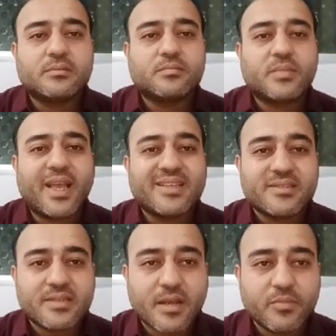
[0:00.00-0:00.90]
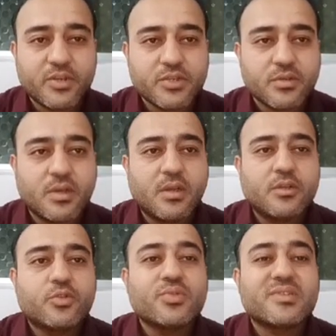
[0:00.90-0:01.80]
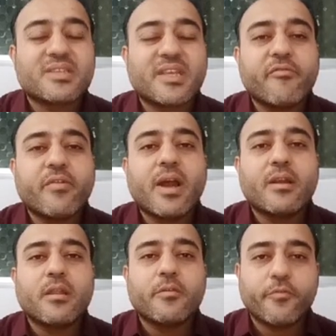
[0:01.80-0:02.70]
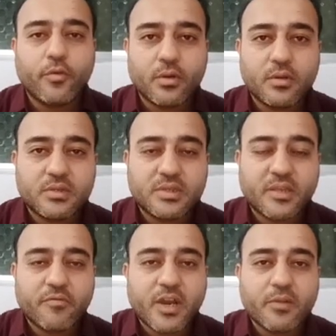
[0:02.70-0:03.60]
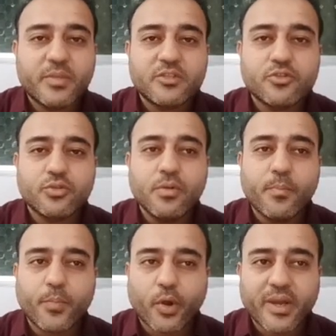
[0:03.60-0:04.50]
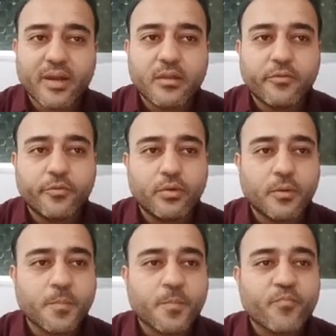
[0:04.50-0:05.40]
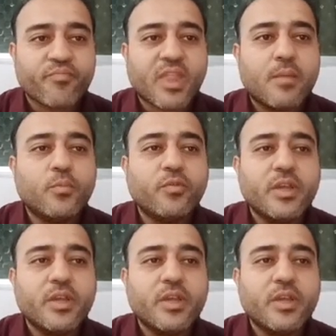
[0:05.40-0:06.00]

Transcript: established to safeguard the fort. Safeguard means to protect the fort. Moving